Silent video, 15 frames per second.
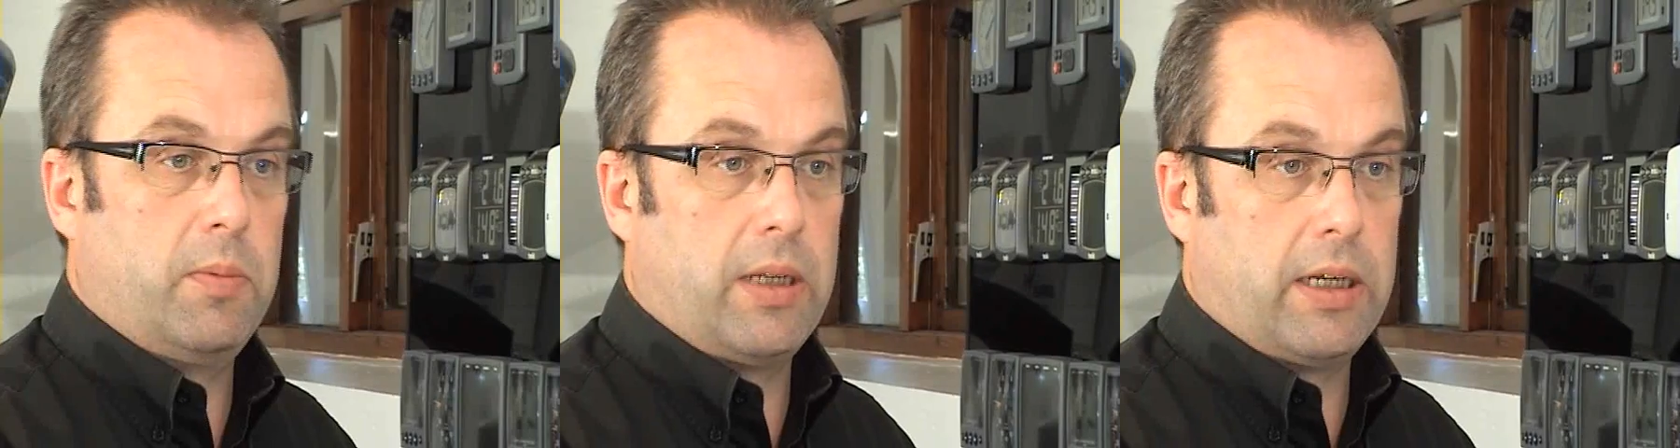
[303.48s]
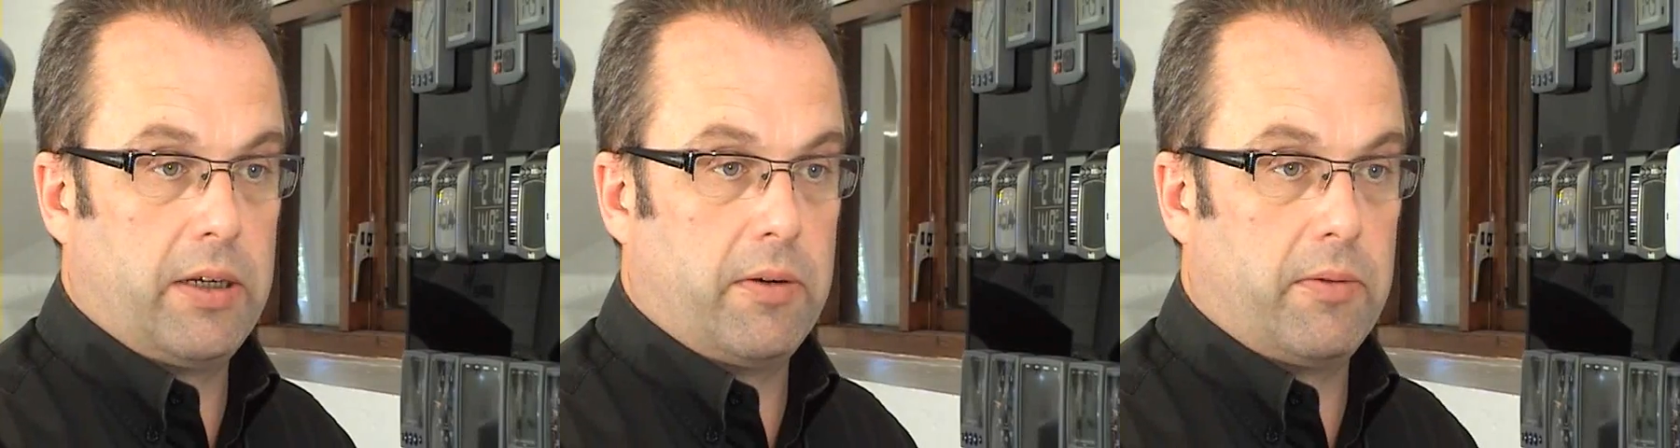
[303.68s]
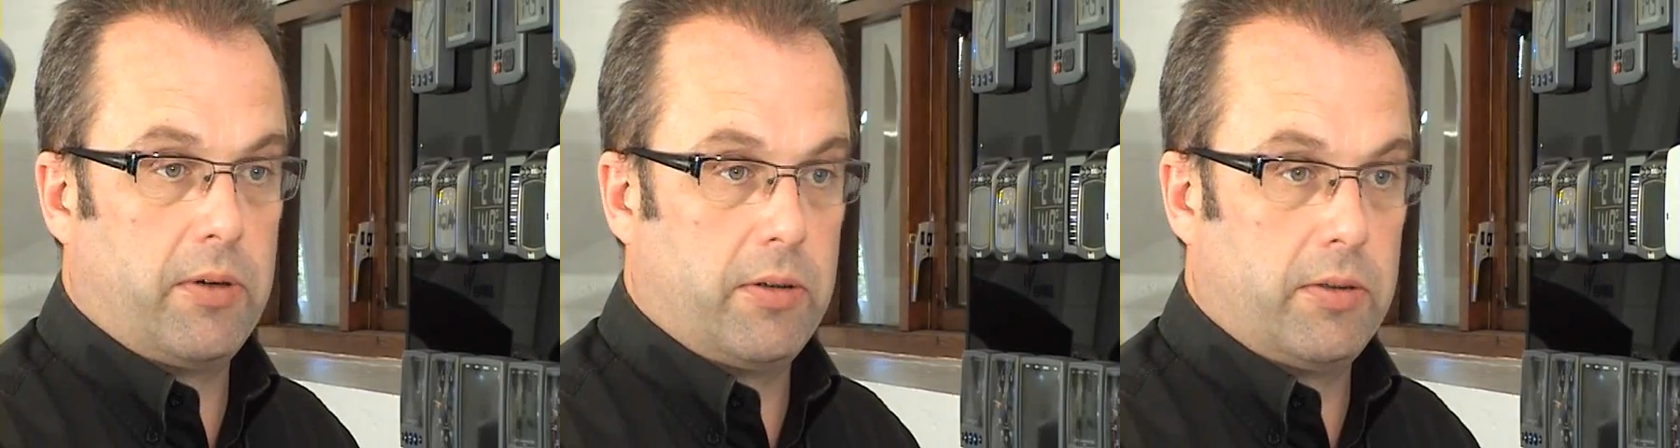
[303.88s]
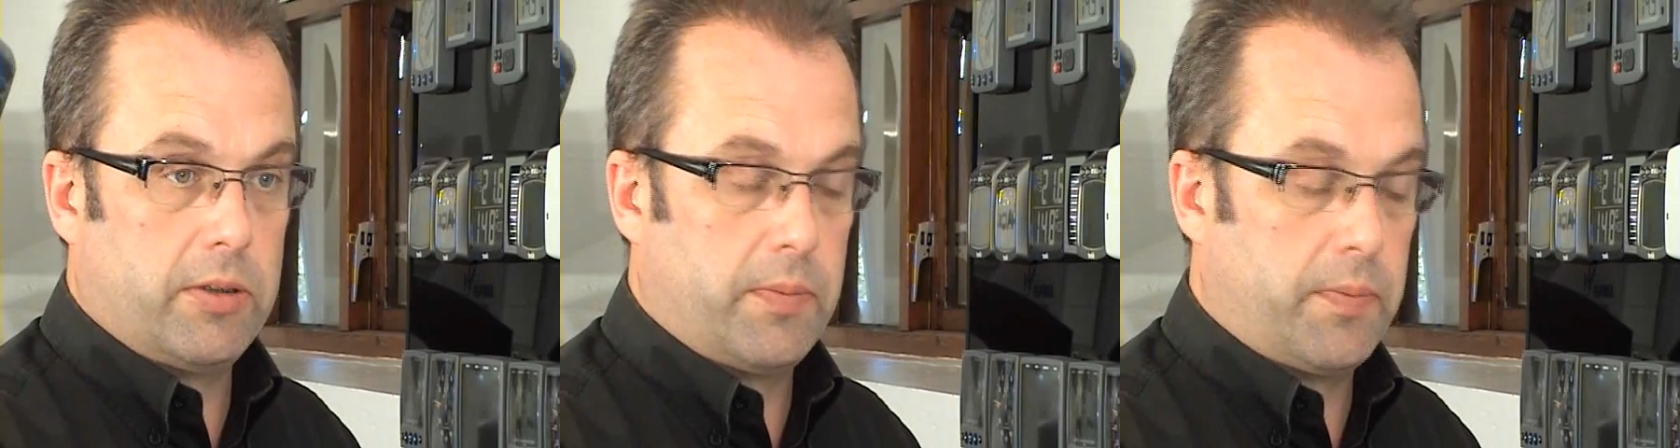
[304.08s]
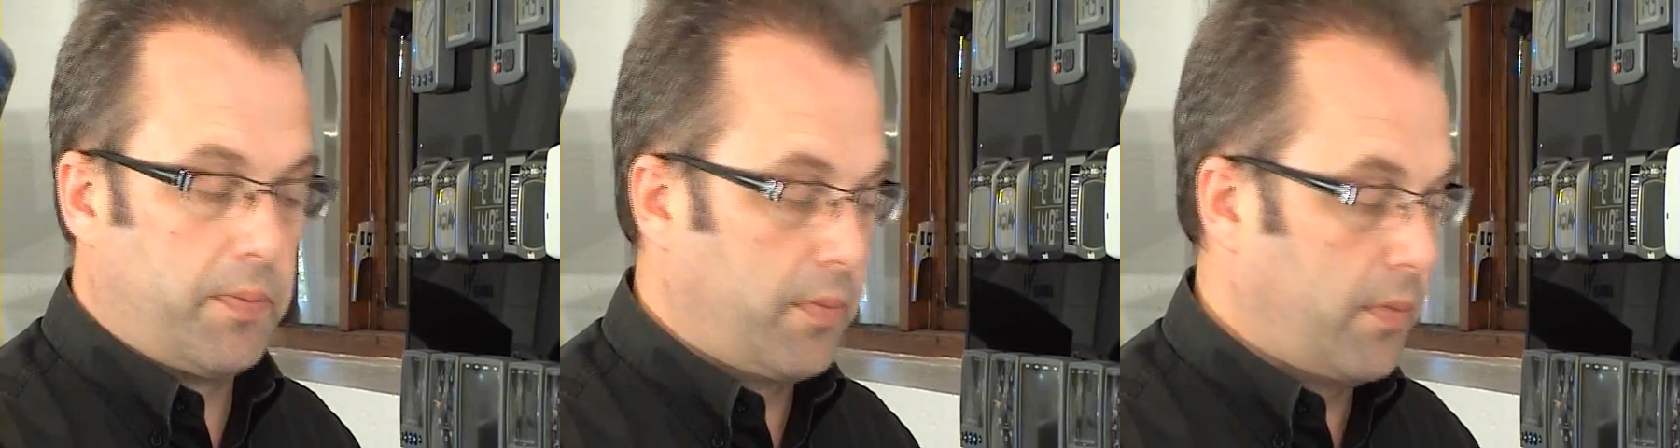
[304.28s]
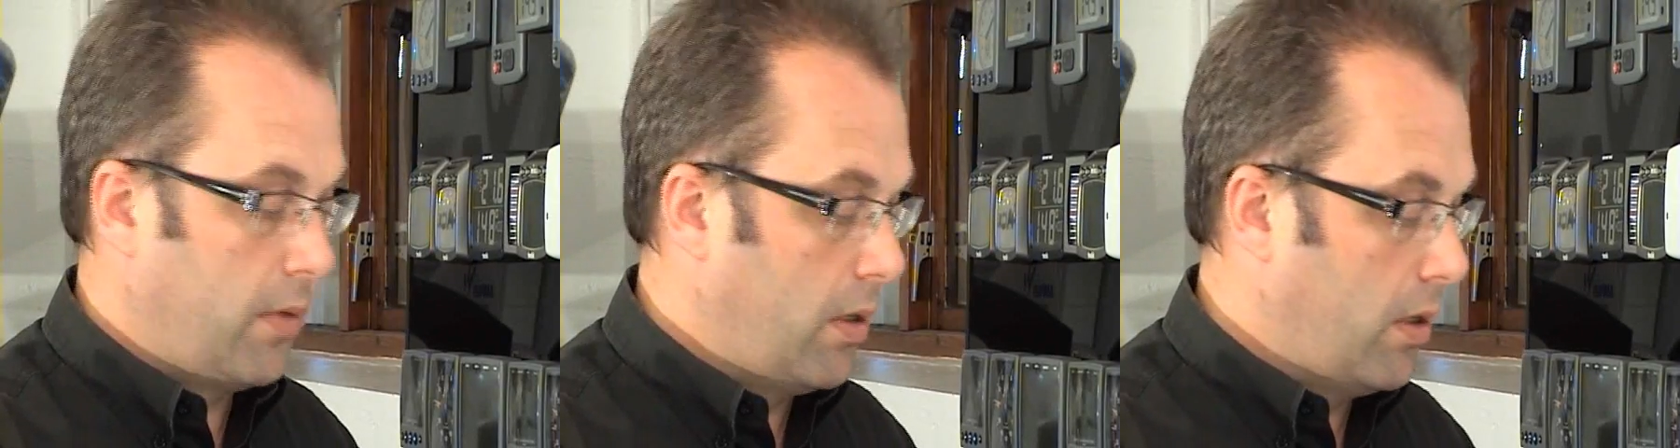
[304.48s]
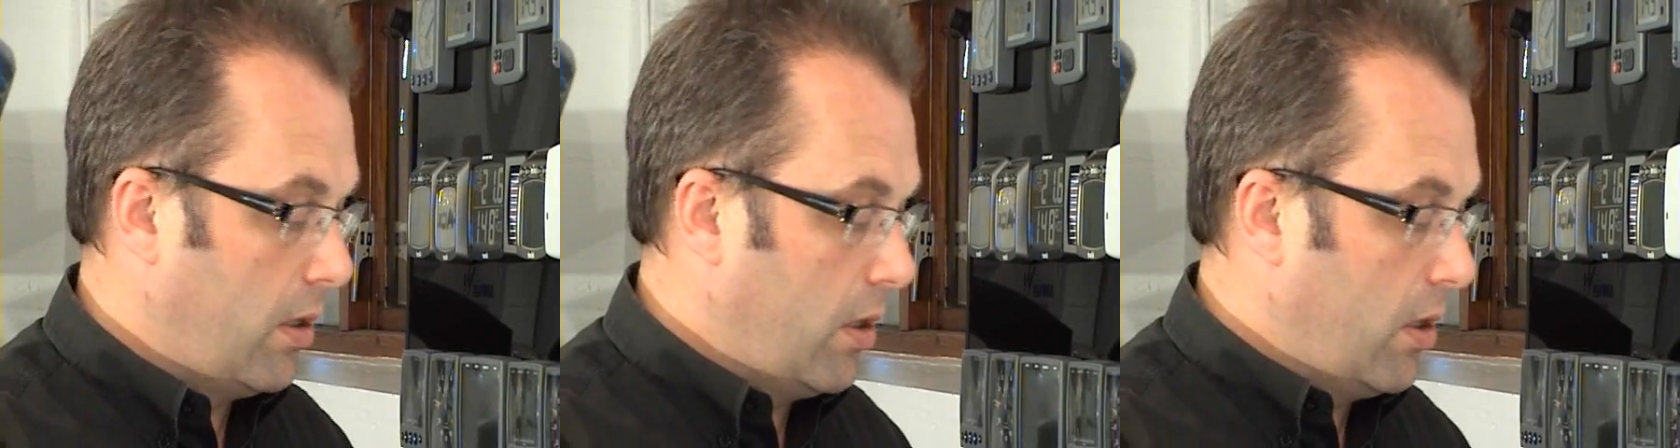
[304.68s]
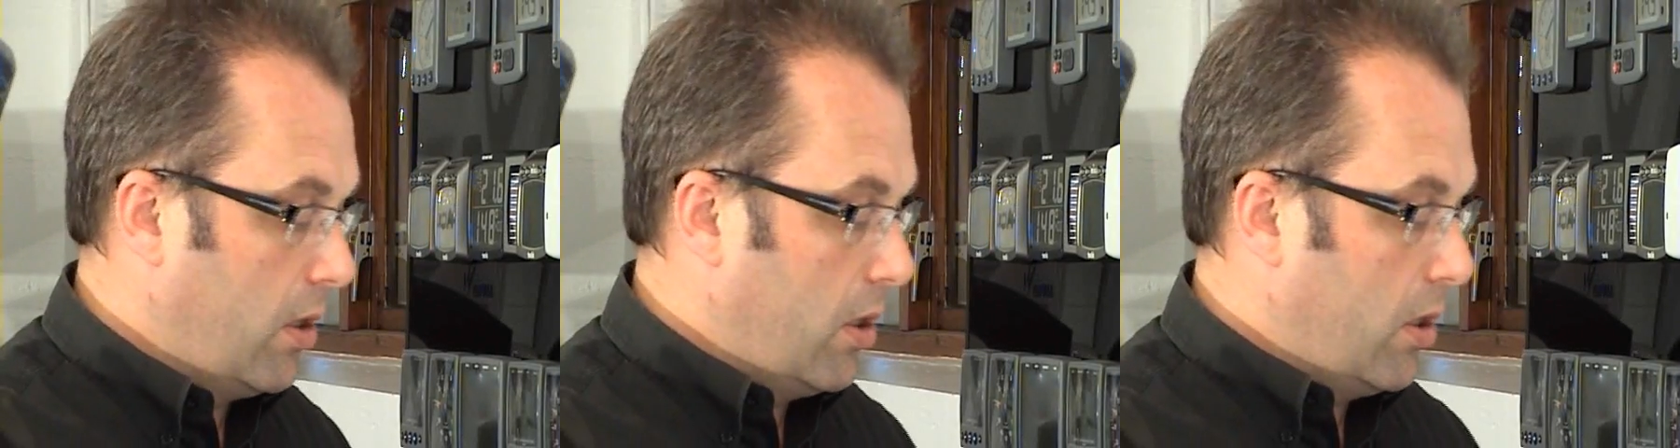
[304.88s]
to plan your route.
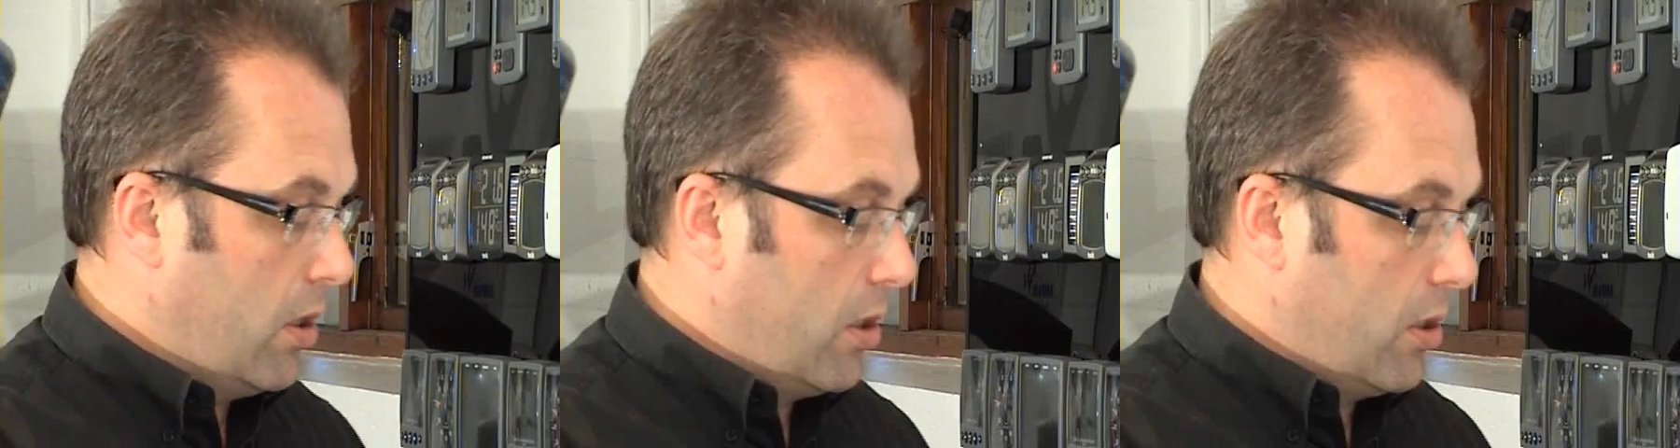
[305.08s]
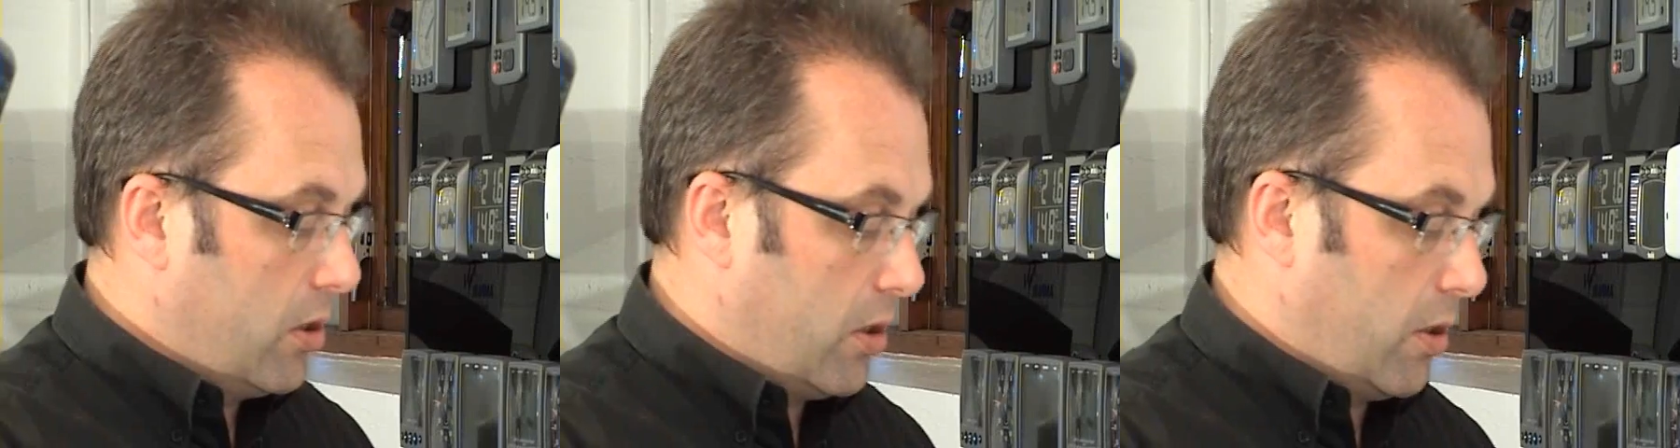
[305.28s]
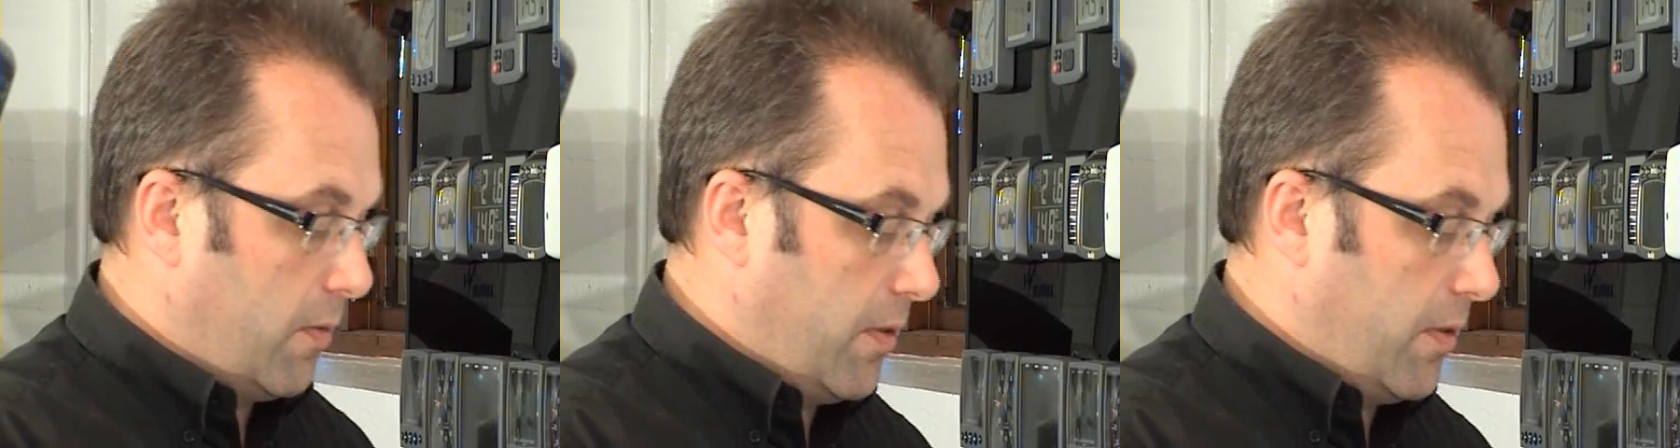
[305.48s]
So